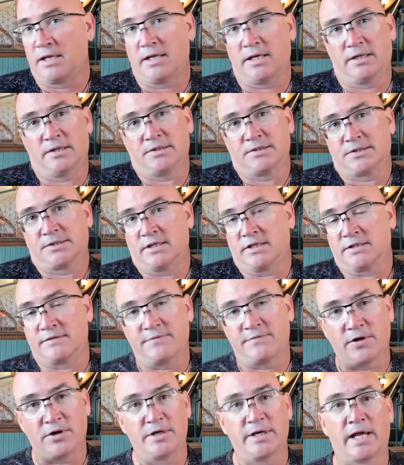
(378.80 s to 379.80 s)
is is
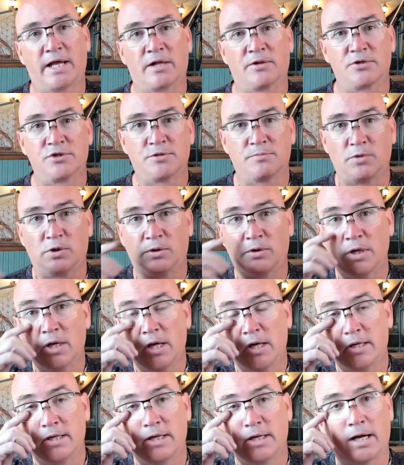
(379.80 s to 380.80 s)
very negligible.
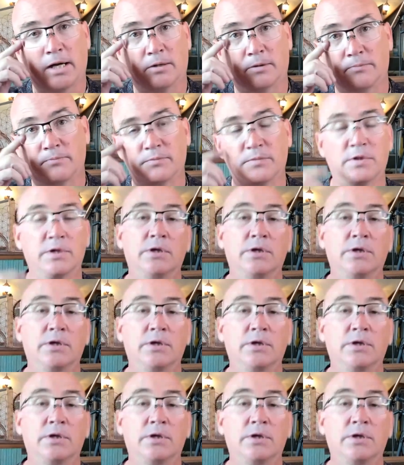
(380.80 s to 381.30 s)
Now,